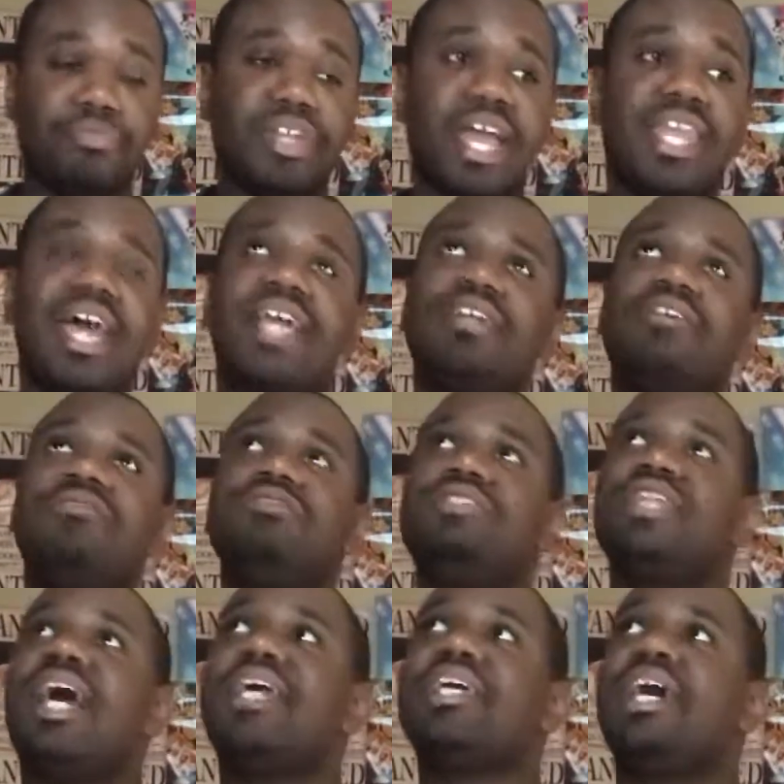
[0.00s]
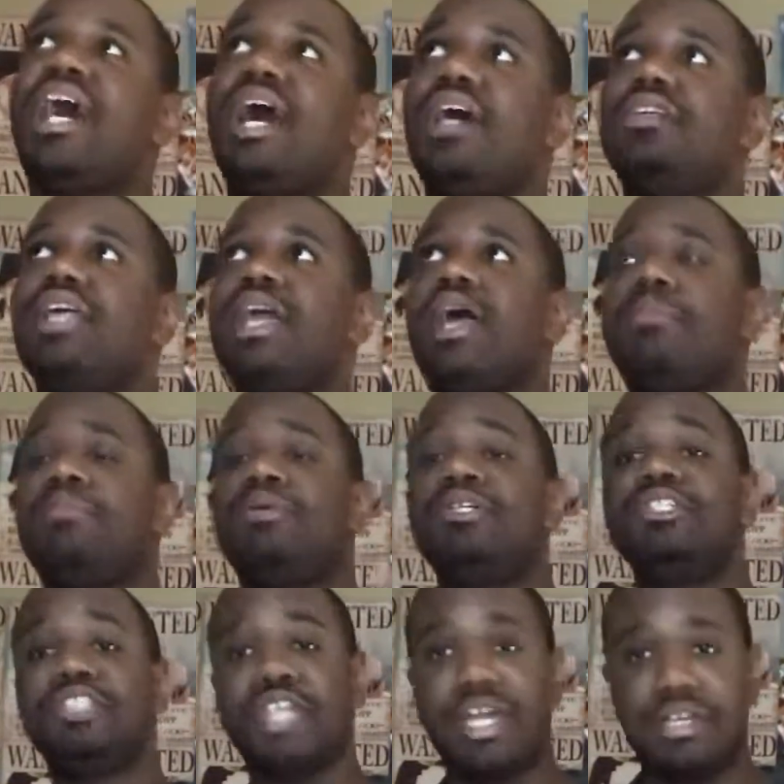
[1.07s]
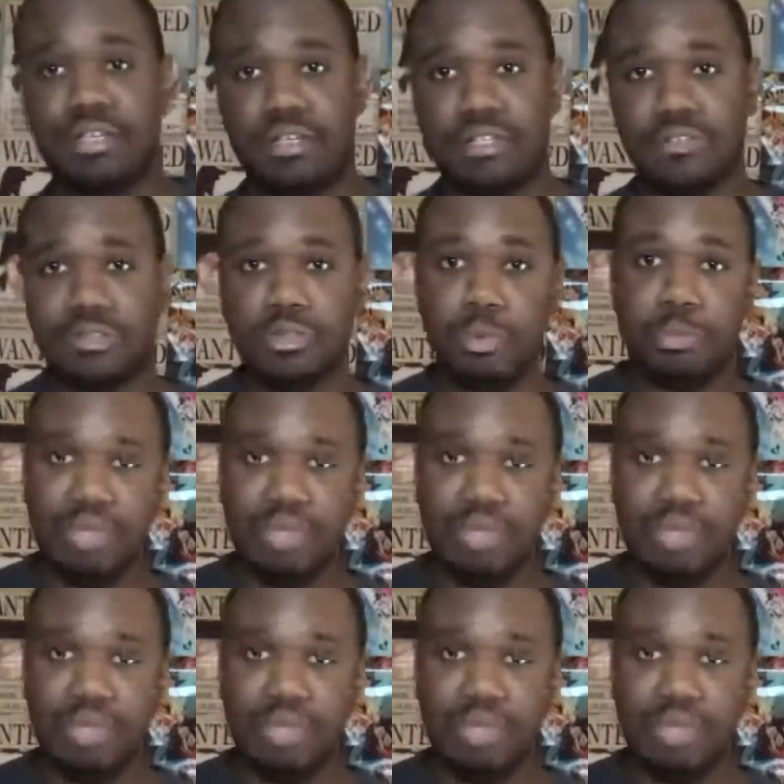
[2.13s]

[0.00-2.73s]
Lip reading: I don't like how they appreciated her so